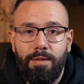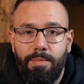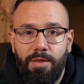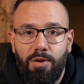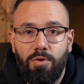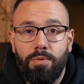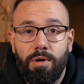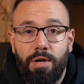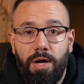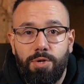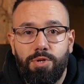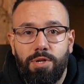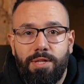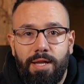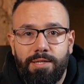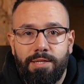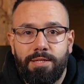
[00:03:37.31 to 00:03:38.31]
made over
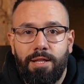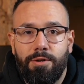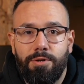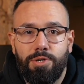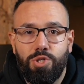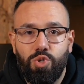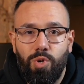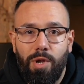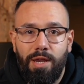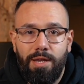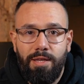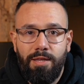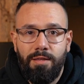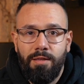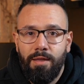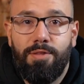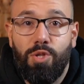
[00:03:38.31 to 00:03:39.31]
$100,000
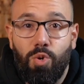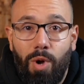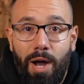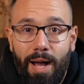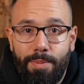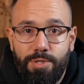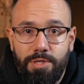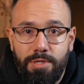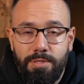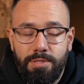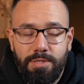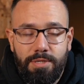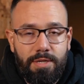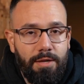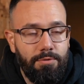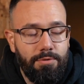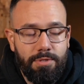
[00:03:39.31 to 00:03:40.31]
trading through options.
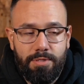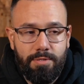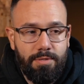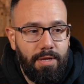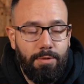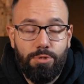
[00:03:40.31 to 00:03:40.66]
It was